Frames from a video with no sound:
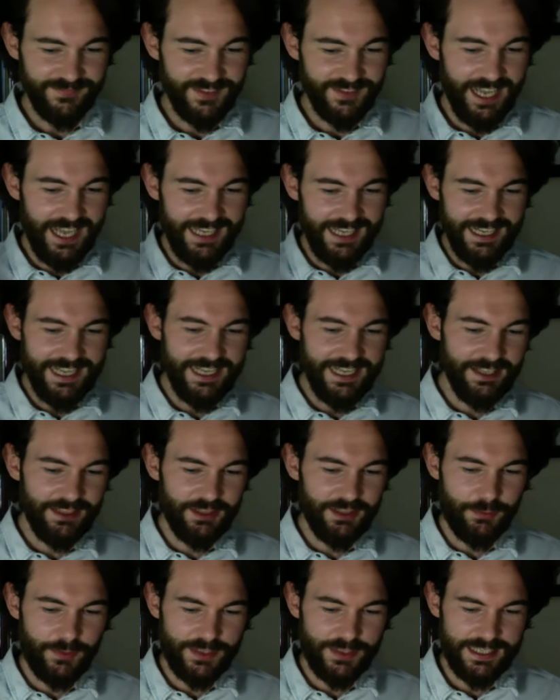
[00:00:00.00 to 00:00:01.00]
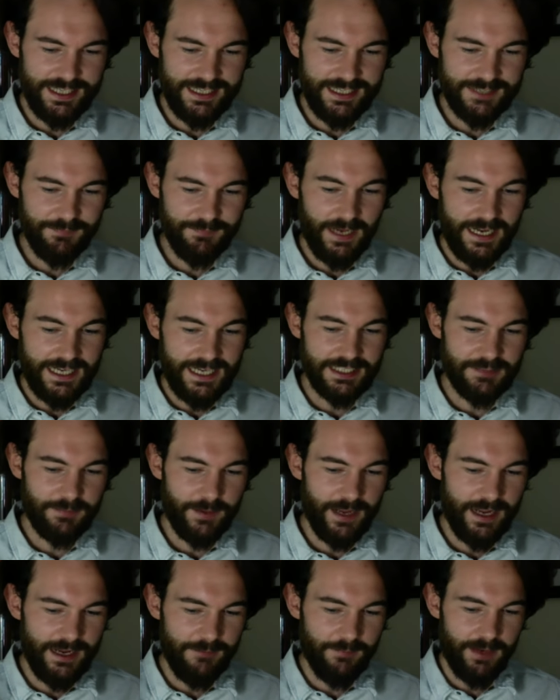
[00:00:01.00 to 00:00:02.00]
And in it, there was this piece
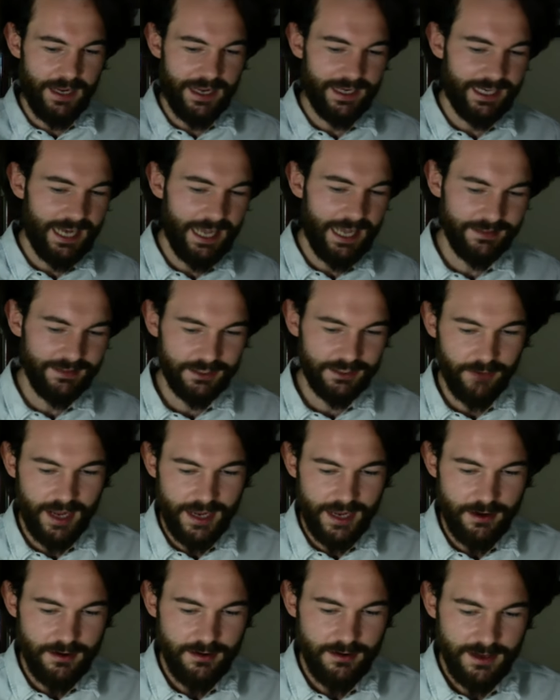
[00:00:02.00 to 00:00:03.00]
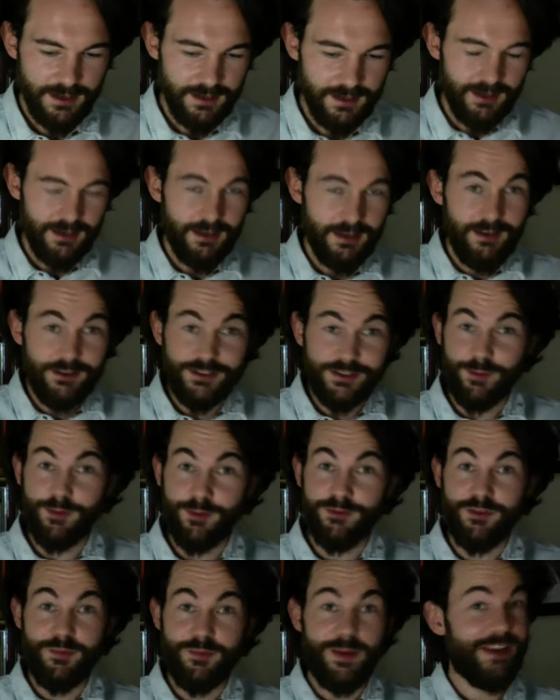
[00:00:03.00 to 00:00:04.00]
by a Catholic writer. Some
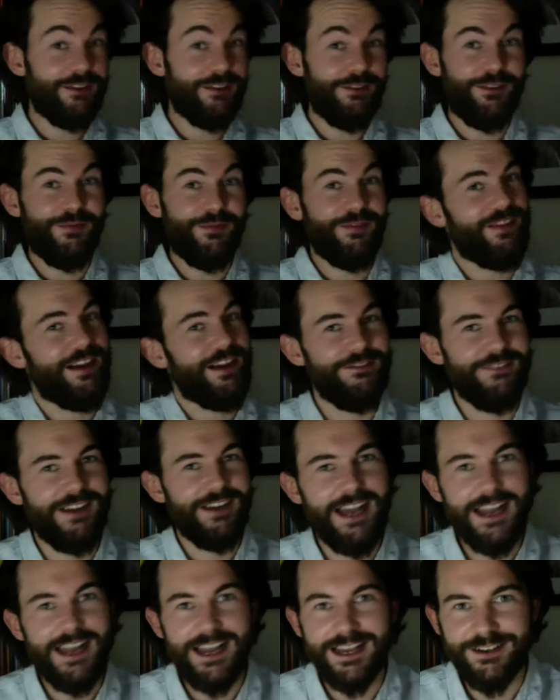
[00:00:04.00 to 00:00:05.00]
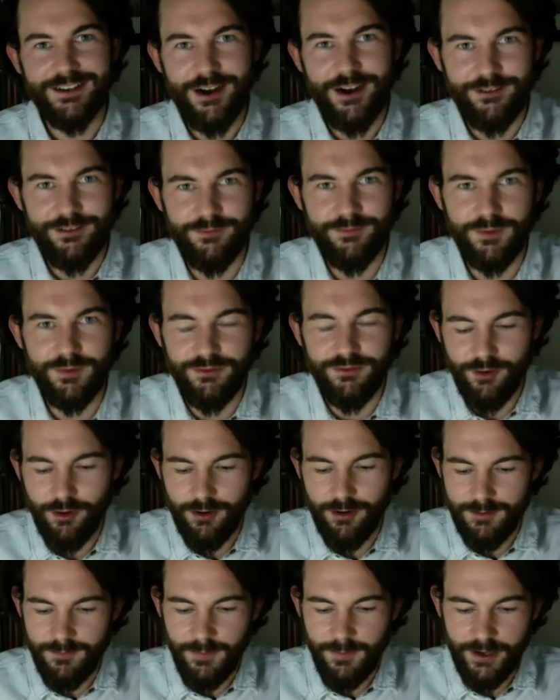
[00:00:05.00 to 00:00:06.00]
of you may know him. I hadn't heard of him
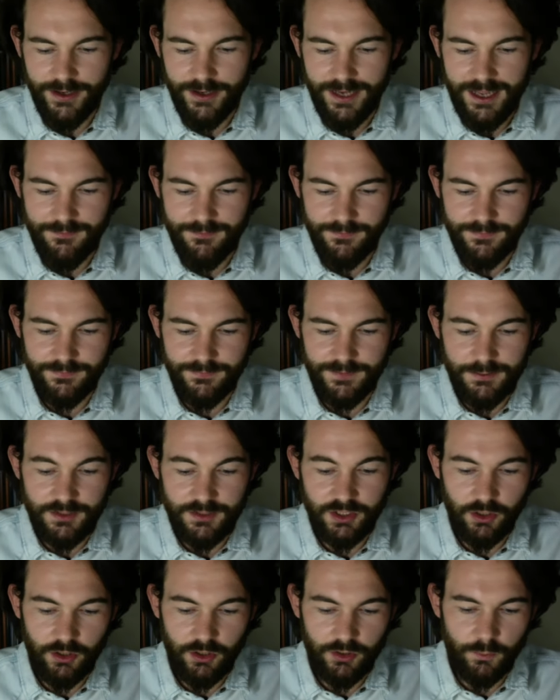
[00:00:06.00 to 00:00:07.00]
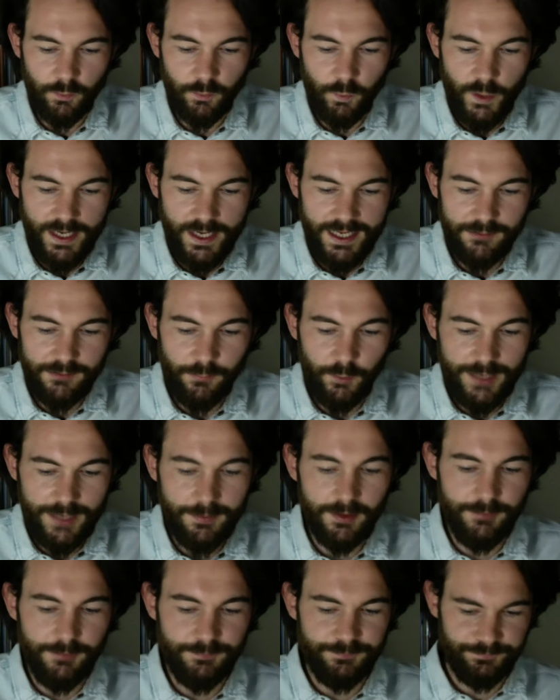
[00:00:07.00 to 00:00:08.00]
before, but he was called Wayne
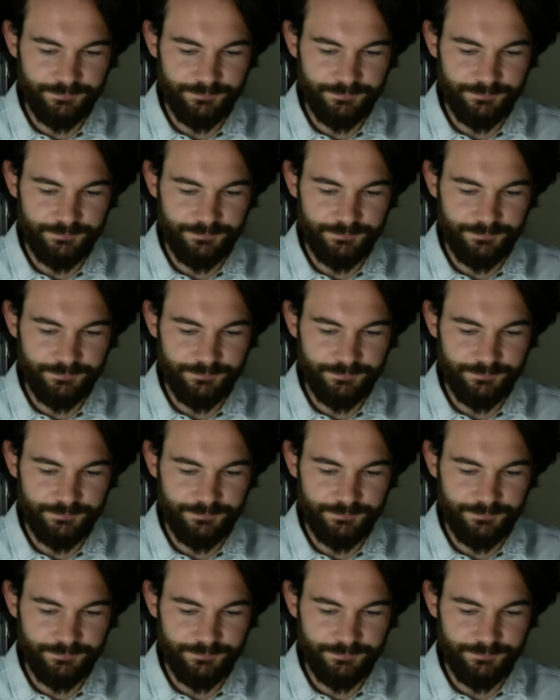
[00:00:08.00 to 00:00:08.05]
Weeble.